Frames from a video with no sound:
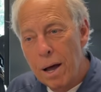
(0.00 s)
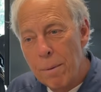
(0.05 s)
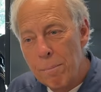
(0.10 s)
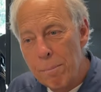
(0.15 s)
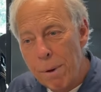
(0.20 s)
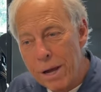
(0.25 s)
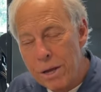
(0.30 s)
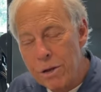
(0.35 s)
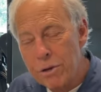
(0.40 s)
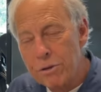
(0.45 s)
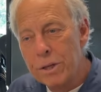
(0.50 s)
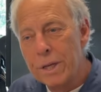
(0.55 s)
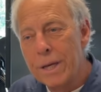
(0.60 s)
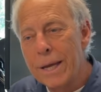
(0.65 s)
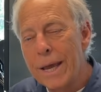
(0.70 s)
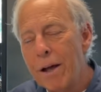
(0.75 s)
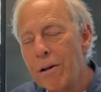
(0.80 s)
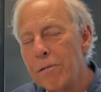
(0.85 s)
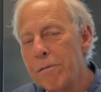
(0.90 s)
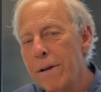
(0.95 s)
By using
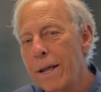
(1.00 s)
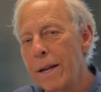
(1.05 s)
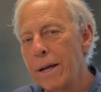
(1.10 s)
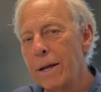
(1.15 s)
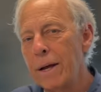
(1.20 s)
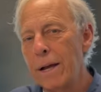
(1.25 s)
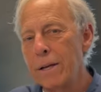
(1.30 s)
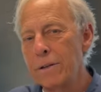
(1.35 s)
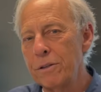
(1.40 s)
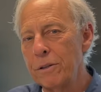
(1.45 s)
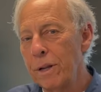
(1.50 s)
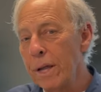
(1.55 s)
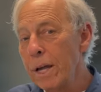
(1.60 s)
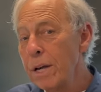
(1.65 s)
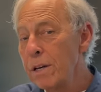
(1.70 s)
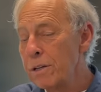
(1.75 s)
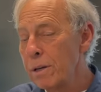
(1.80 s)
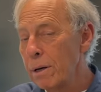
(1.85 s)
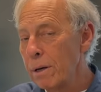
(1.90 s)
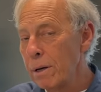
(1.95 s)
galvanic
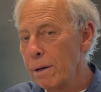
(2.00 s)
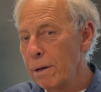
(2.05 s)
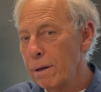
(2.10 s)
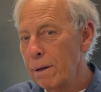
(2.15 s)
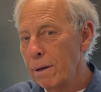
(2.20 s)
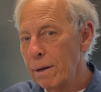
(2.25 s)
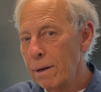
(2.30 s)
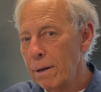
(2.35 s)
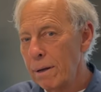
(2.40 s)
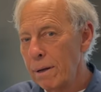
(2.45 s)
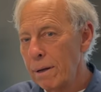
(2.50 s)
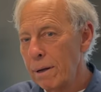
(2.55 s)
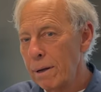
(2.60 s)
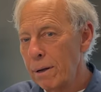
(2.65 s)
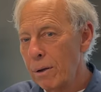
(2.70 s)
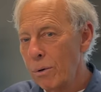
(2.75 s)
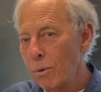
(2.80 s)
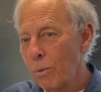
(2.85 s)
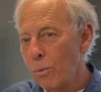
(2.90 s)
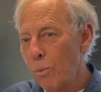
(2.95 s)
isolation,
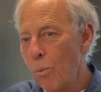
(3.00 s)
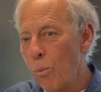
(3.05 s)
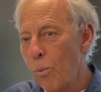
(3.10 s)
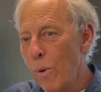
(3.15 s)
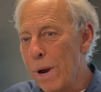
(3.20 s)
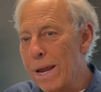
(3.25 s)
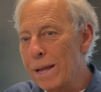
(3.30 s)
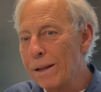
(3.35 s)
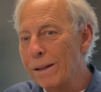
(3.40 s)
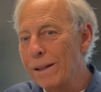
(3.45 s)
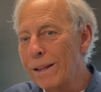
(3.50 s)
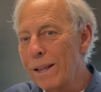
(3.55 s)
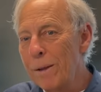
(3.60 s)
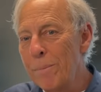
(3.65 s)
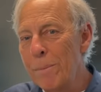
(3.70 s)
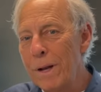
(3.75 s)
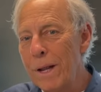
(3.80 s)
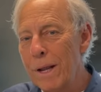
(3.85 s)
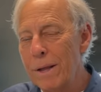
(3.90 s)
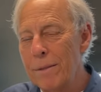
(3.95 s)
we
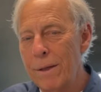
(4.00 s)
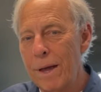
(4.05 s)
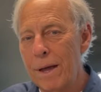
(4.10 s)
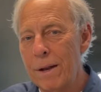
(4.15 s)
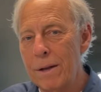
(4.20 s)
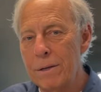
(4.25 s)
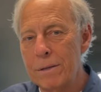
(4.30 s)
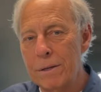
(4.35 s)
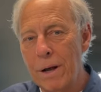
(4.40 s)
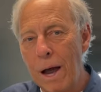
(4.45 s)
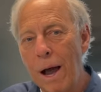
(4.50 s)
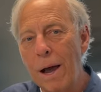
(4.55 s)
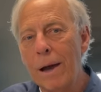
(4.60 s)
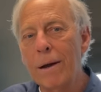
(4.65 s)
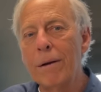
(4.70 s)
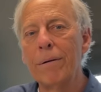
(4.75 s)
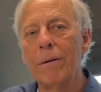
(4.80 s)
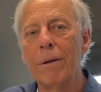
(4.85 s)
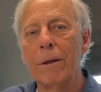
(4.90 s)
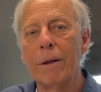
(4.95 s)
eliminate that
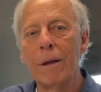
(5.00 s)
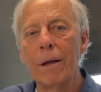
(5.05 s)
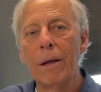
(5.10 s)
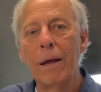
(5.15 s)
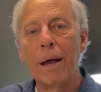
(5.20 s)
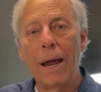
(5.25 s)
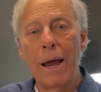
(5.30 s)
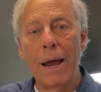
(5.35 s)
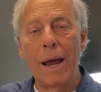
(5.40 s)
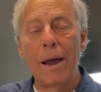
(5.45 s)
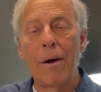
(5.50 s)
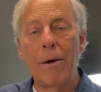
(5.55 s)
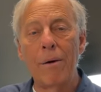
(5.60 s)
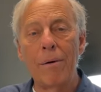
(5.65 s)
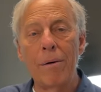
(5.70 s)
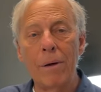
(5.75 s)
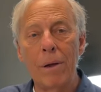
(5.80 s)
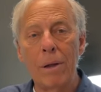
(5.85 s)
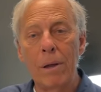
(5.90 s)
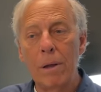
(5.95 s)
entirely.
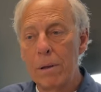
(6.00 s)
How?